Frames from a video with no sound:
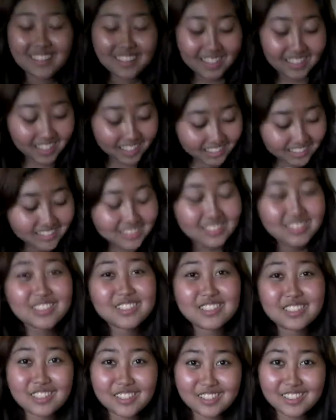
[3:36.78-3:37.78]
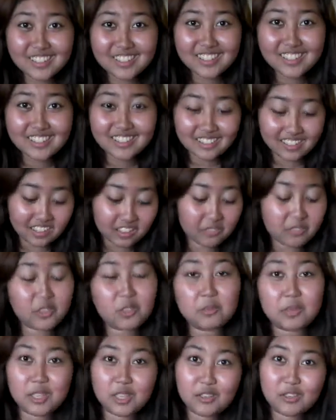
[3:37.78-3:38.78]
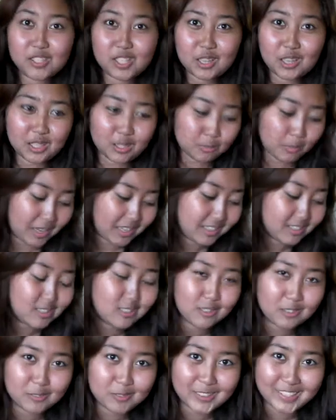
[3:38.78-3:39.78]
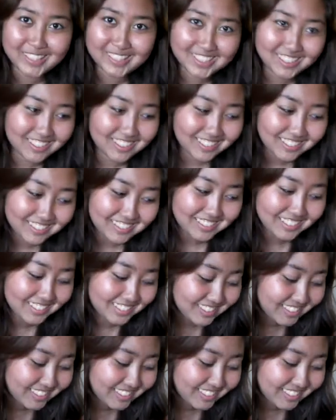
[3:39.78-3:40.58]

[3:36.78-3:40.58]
that is so cute. And I'm gonna be using this bag so much. Like, oh.